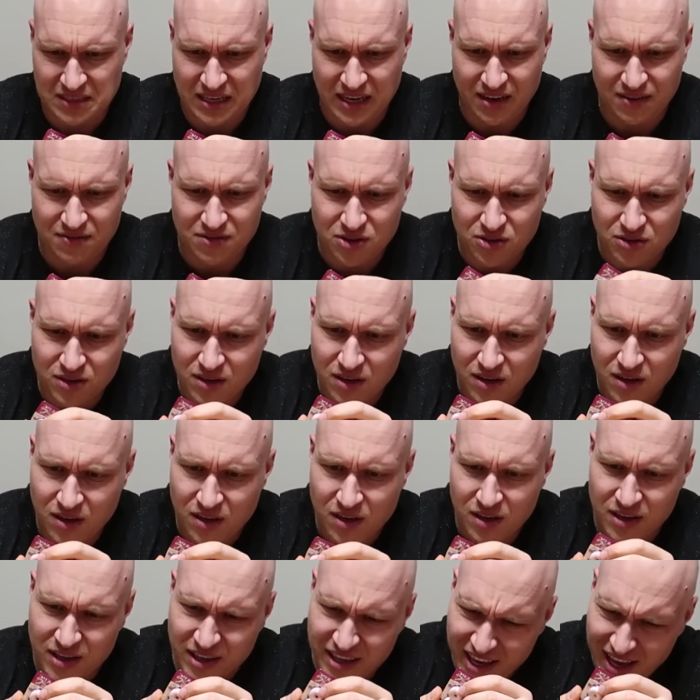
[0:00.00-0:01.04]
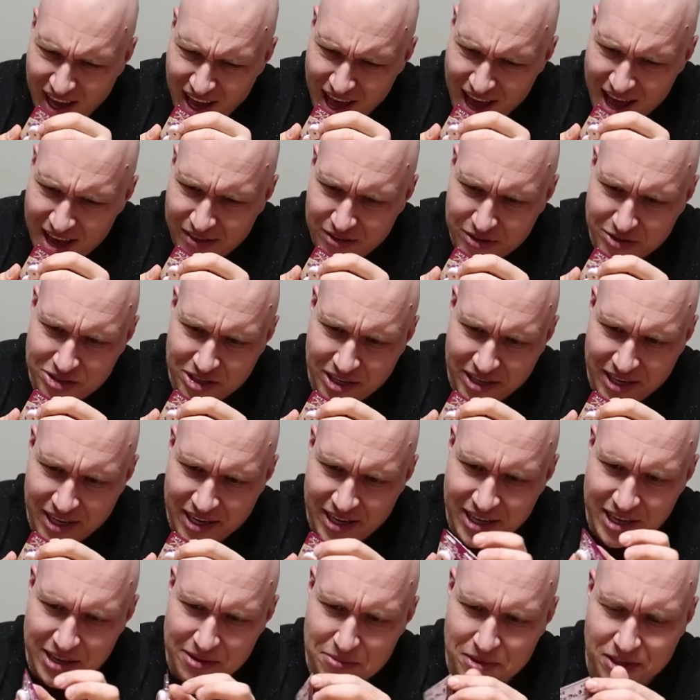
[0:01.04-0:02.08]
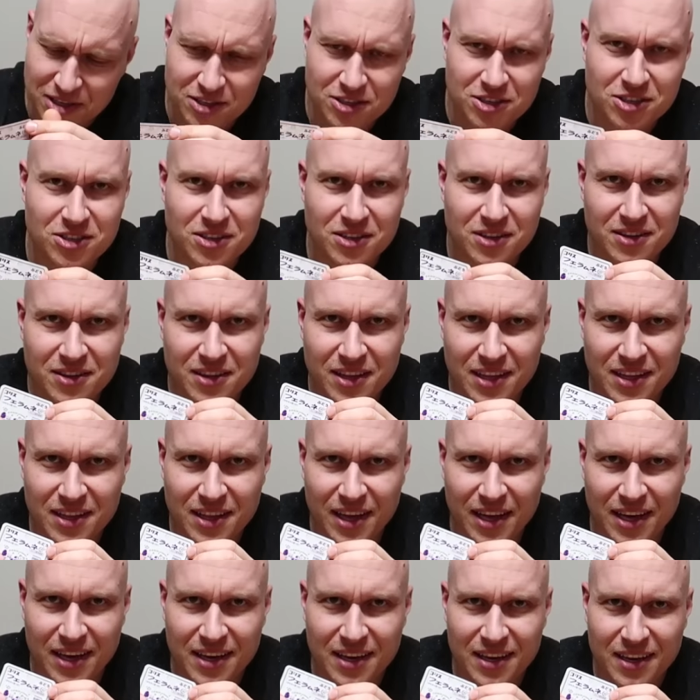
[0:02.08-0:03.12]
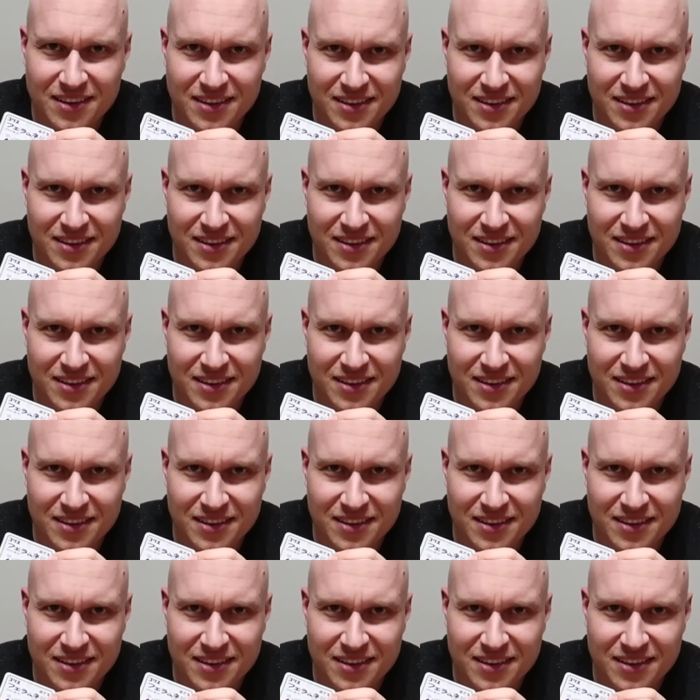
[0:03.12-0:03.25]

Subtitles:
I have no idea. Yeah, there's like an image that like